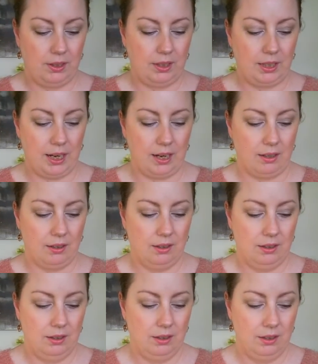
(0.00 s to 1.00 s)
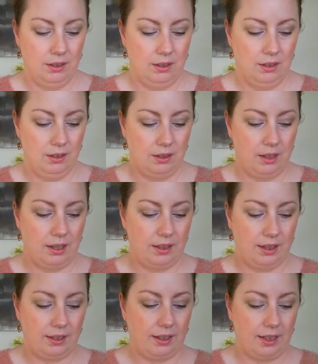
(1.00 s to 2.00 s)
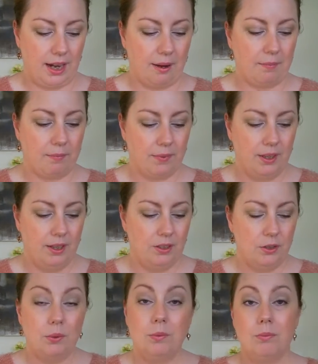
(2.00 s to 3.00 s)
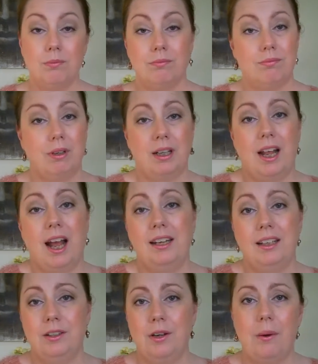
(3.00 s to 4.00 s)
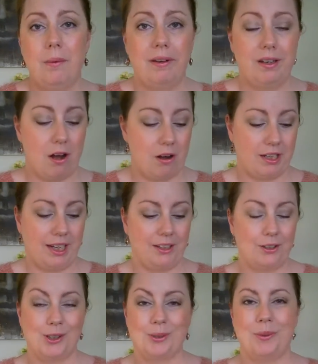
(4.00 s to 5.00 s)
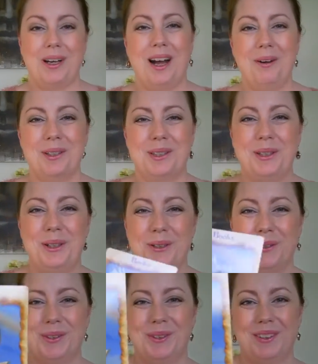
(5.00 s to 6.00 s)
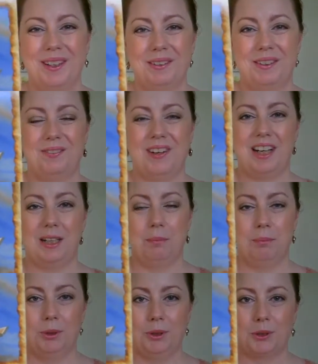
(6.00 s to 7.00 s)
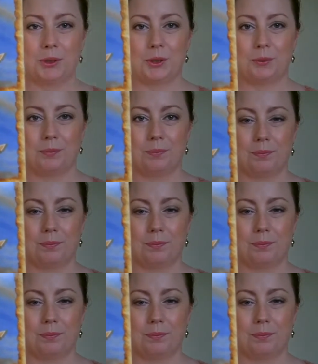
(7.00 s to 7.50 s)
yeah, I think, yeah. So, but I didn't know any archangels when I was new, so that was fine. Books.